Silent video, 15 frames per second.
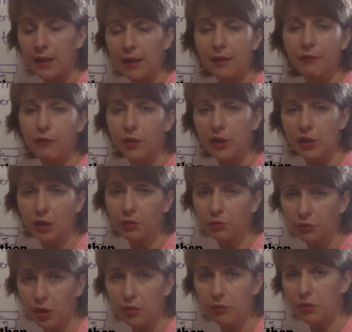If we
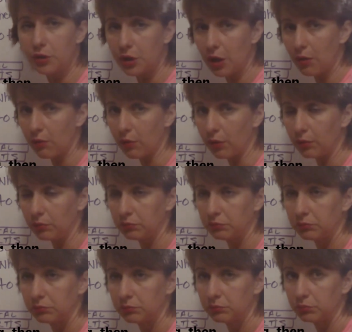don't know the total,
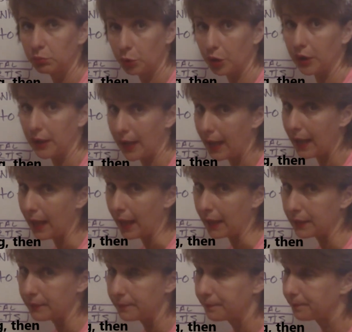we're going to add.